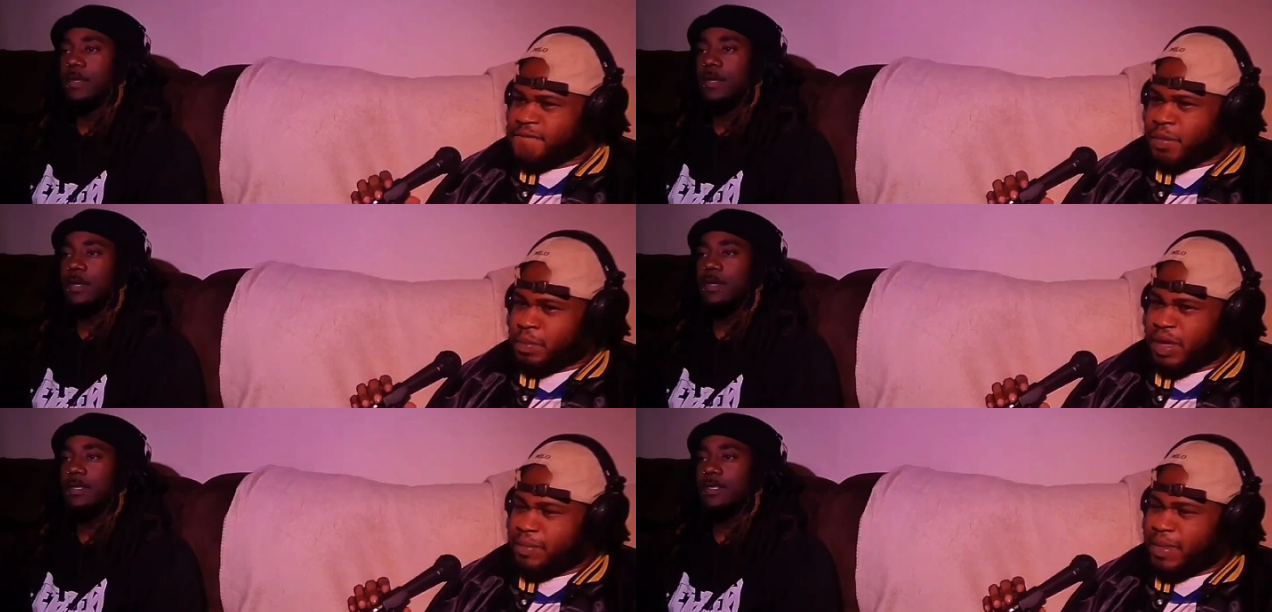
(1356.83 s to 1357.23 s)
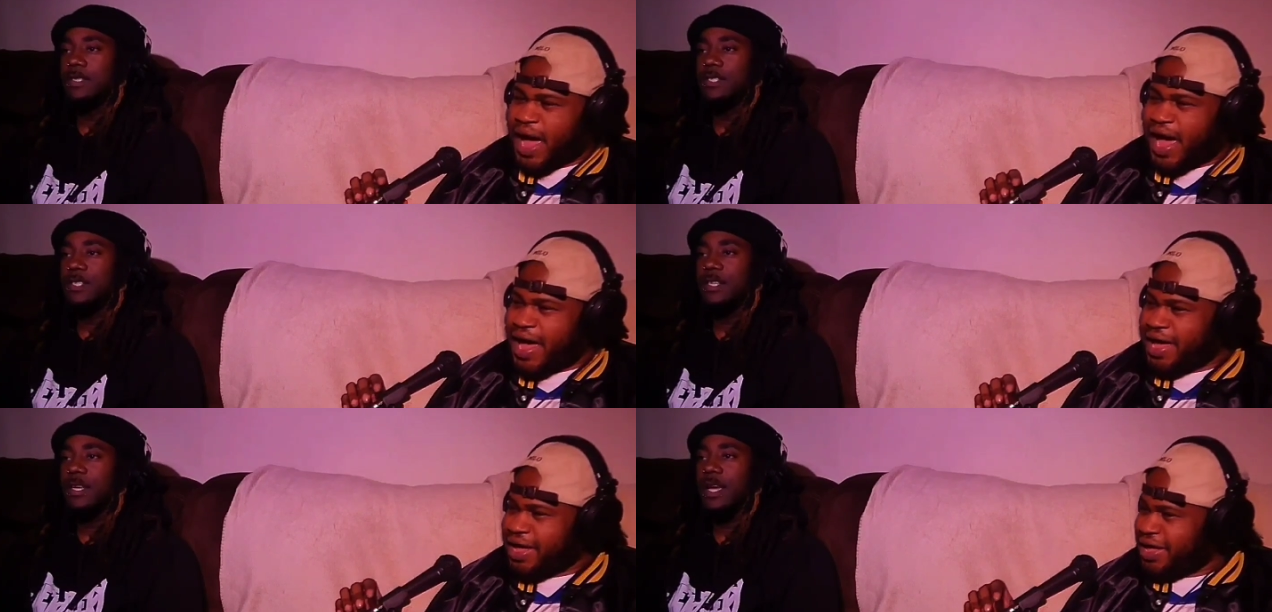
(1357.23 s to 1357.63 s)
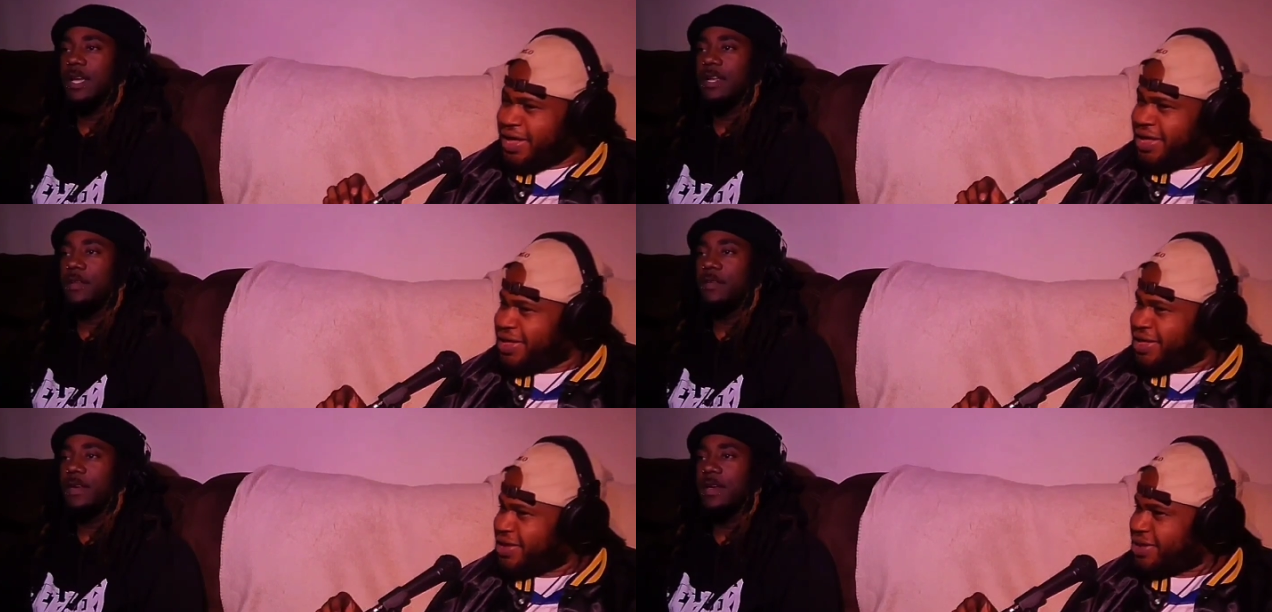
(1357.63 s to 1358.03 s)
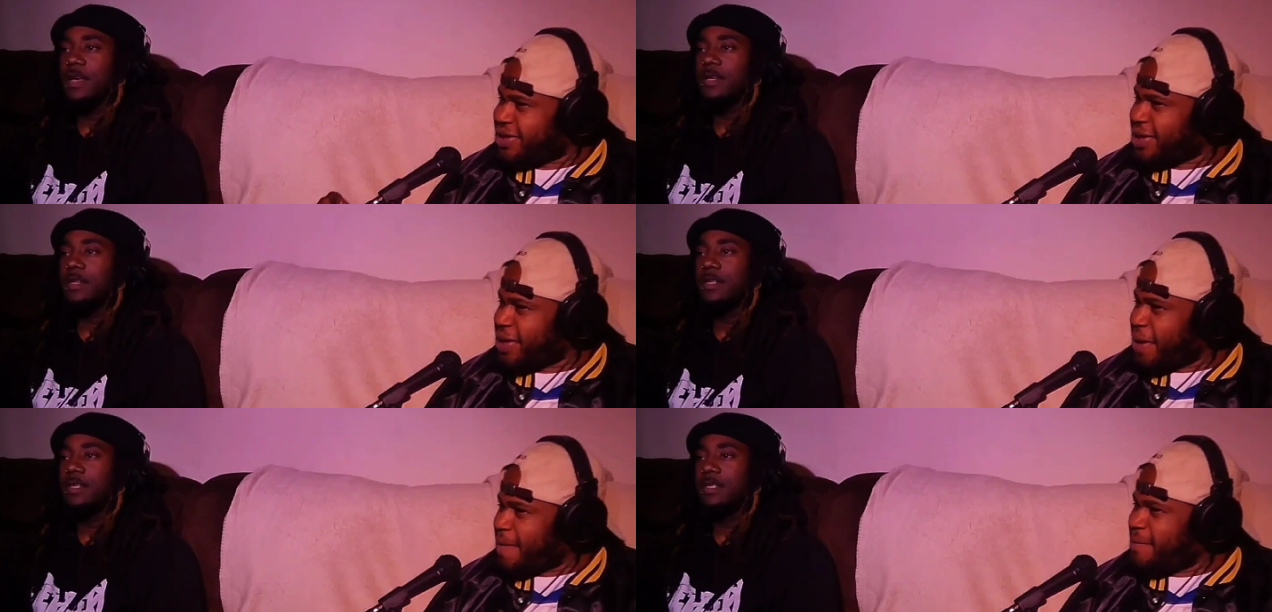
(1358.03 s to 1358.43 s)
Speaker 1: Big man,
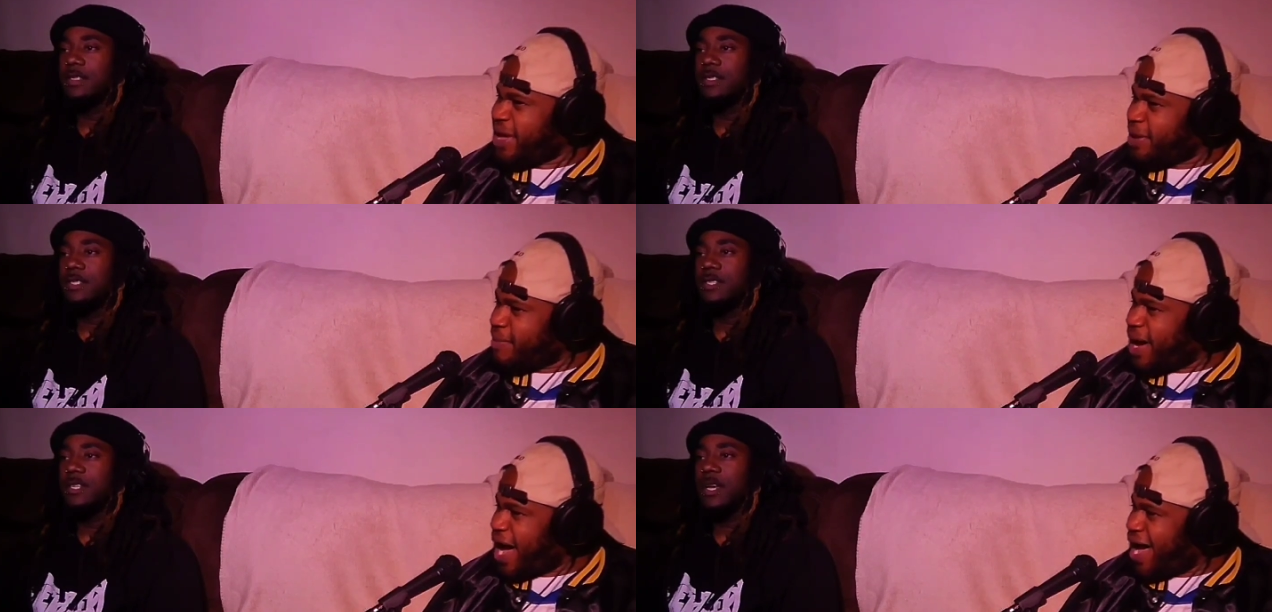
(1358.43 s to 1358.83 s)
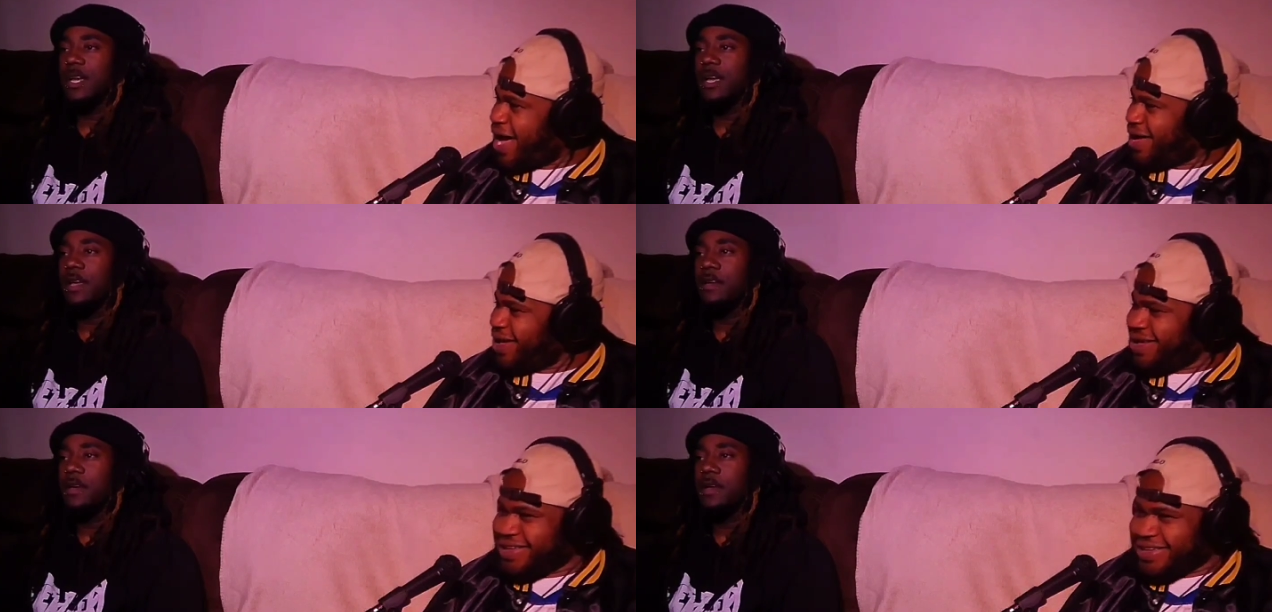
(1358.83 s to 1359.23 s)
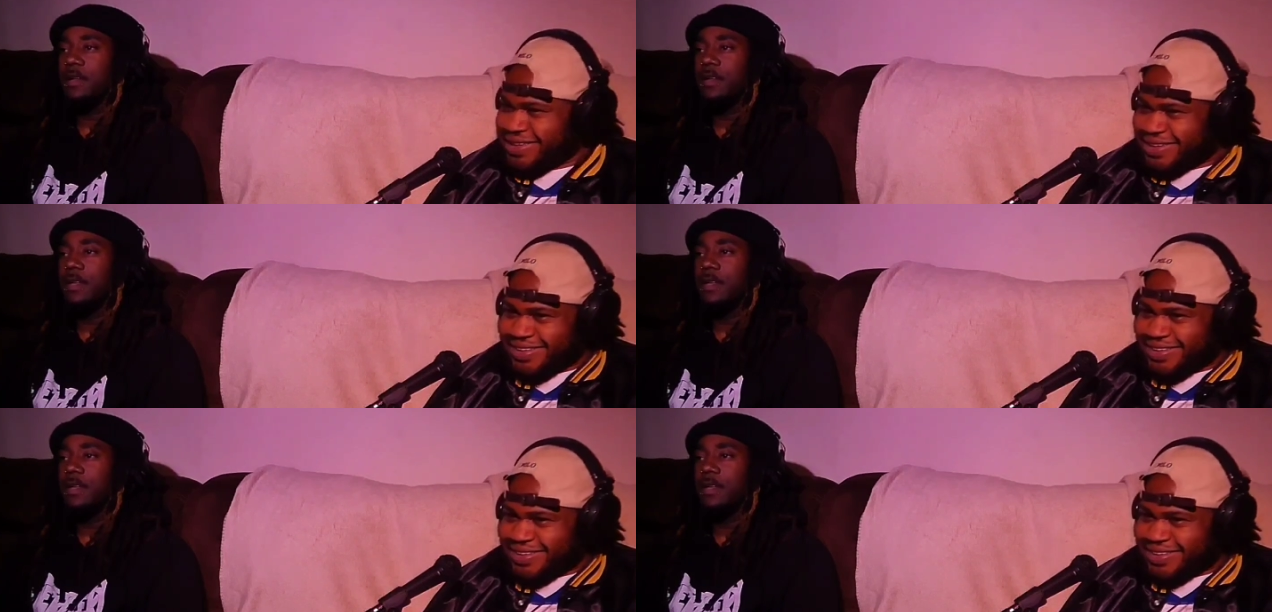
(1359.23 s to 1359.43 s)
Big man.